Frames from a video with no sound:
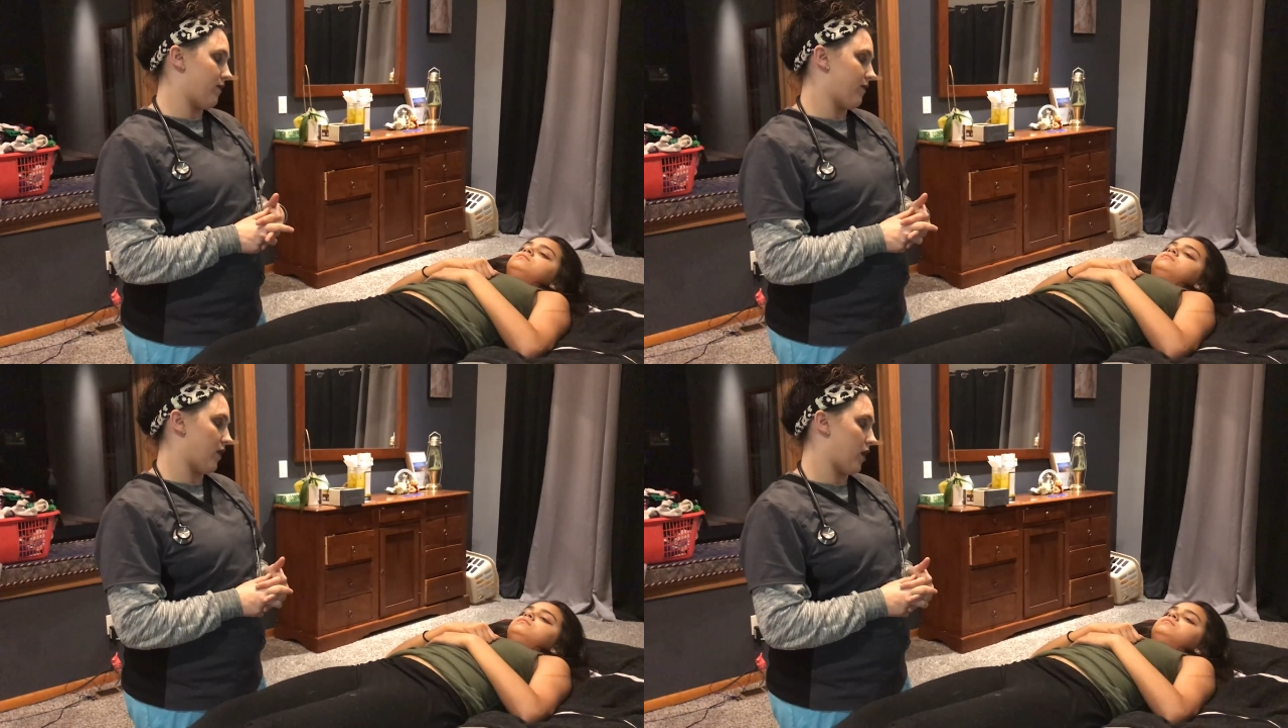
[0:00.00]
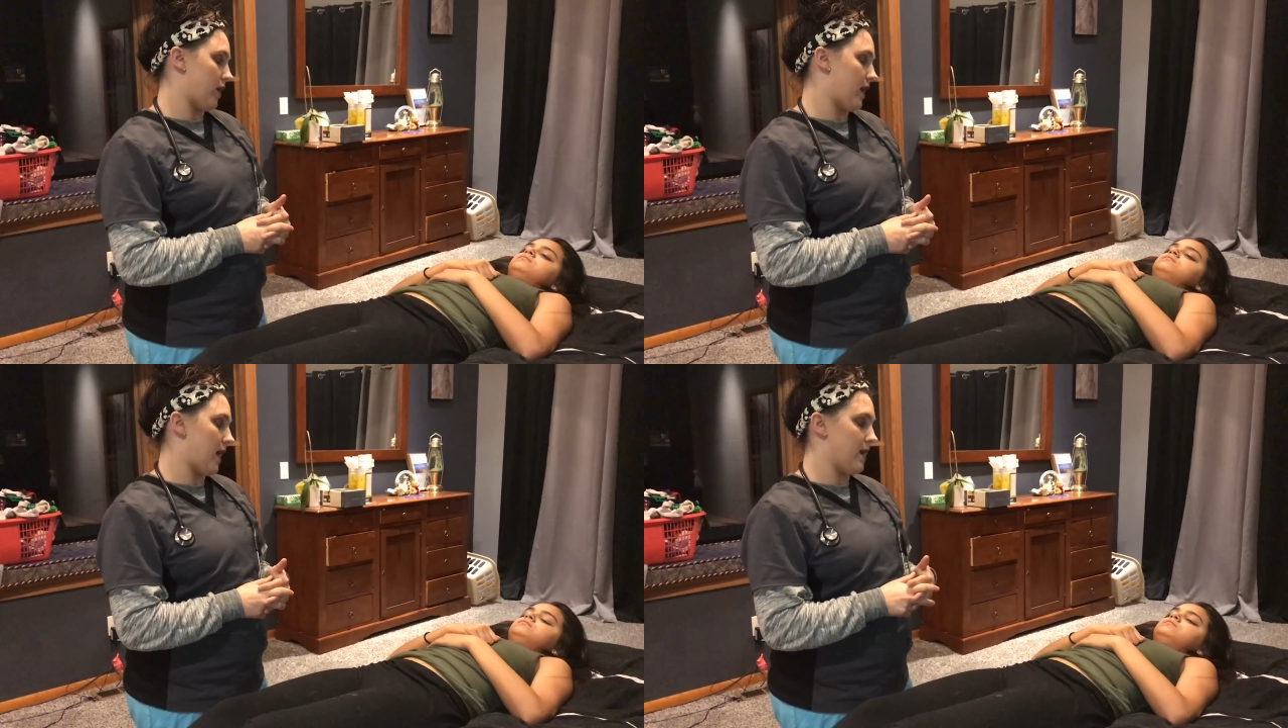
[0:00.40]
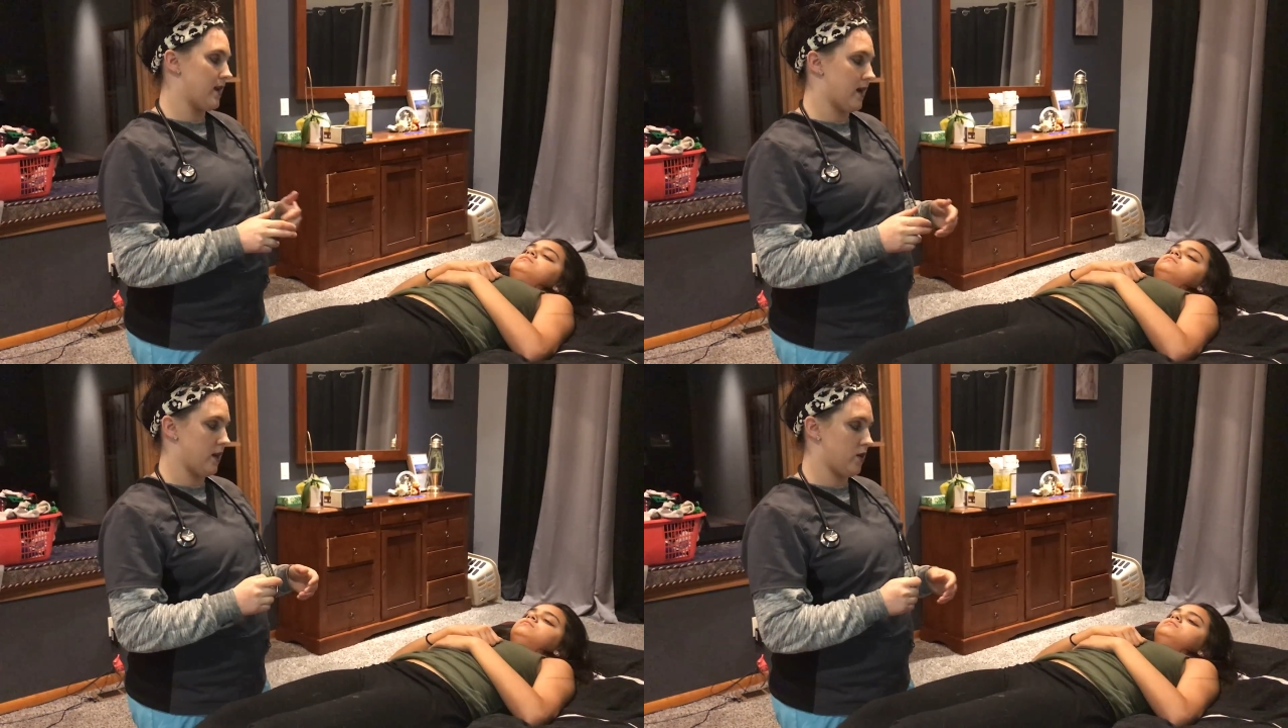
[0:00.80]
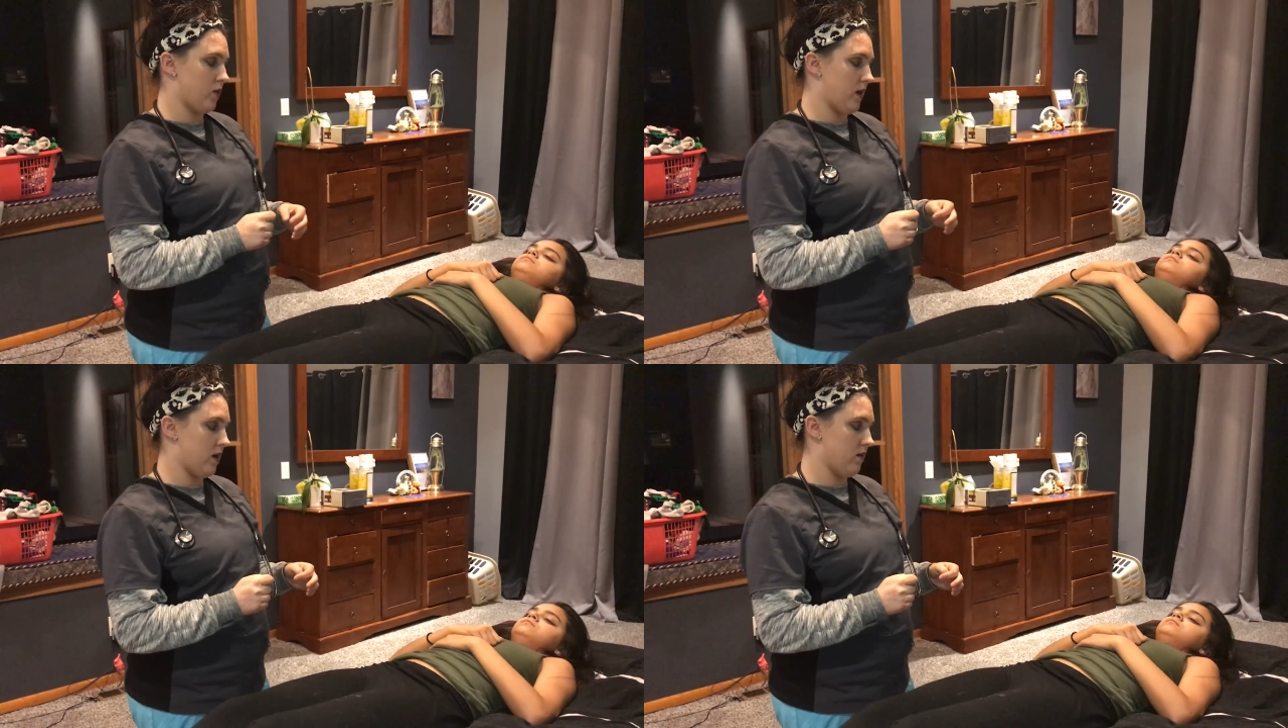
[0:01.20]
for 9, 10, and
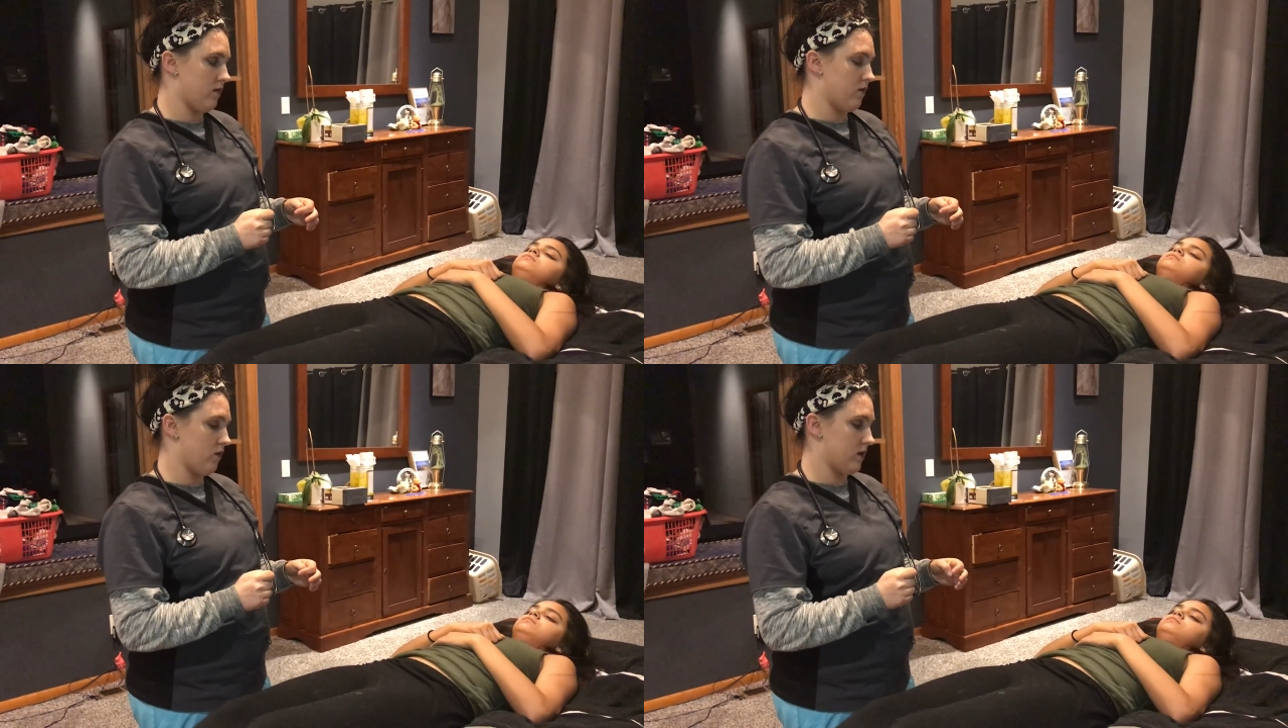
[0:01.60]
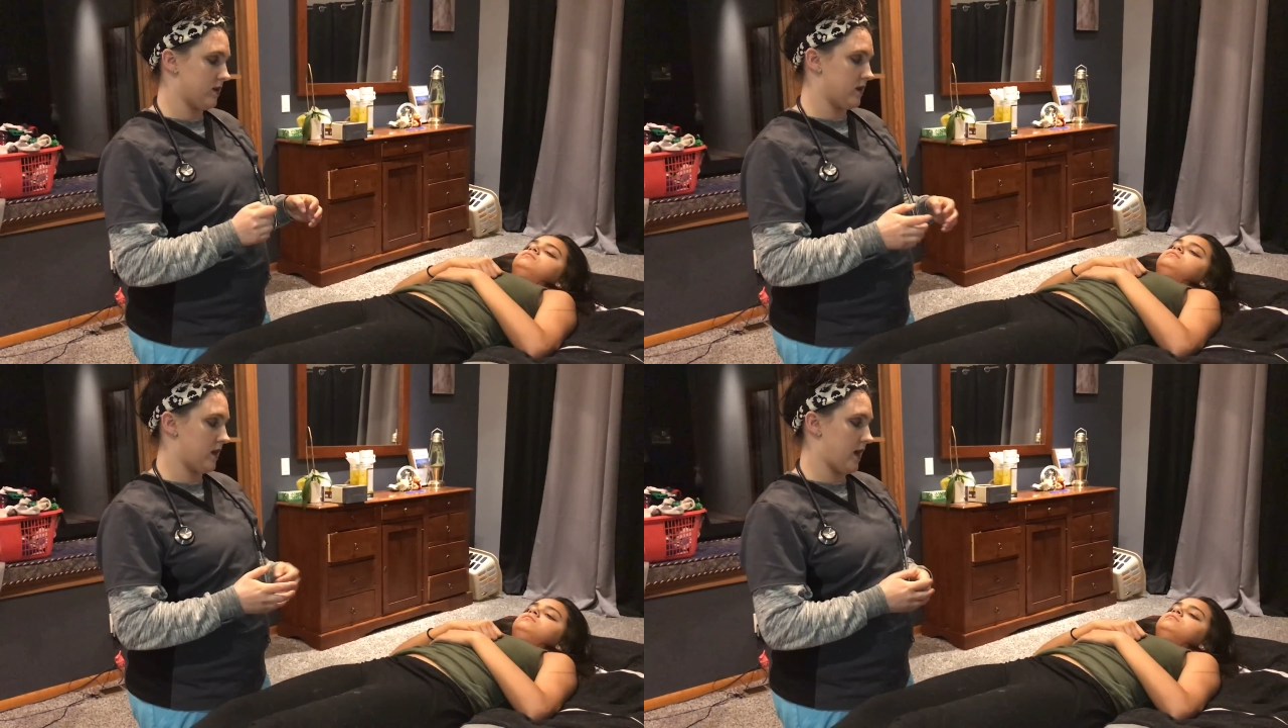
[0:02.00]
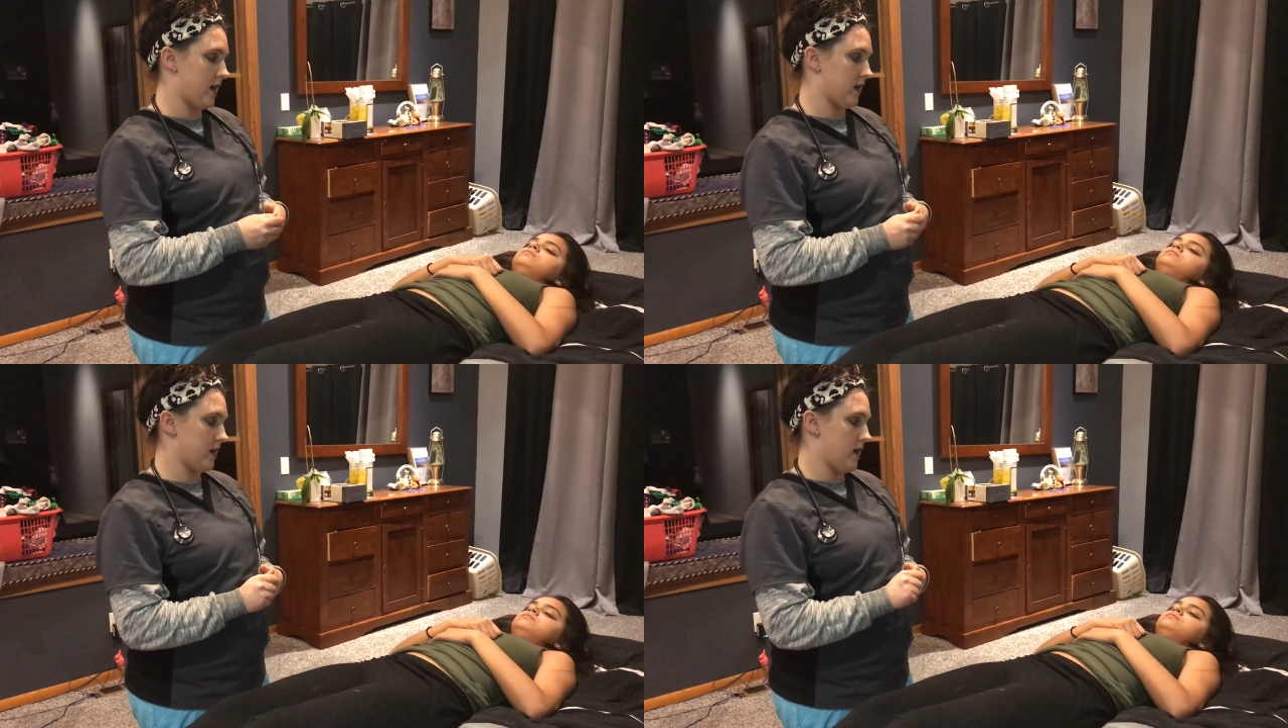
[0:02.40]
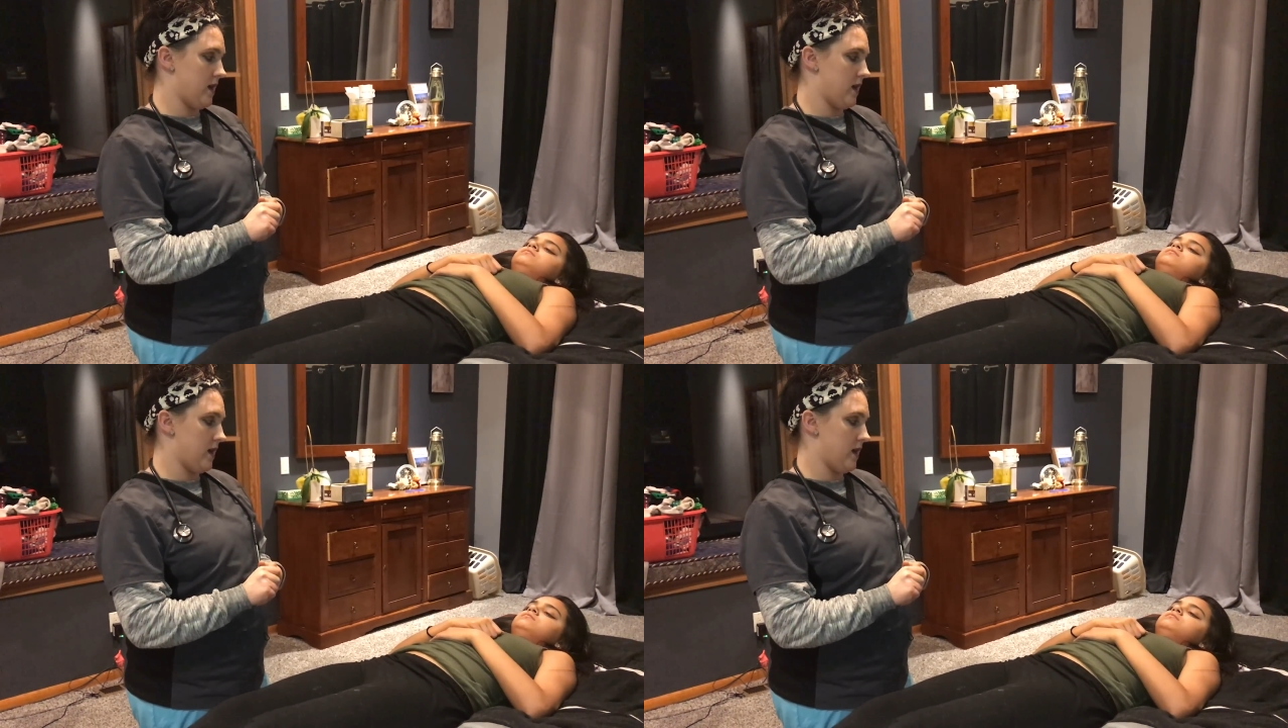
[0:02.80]
12 was intact.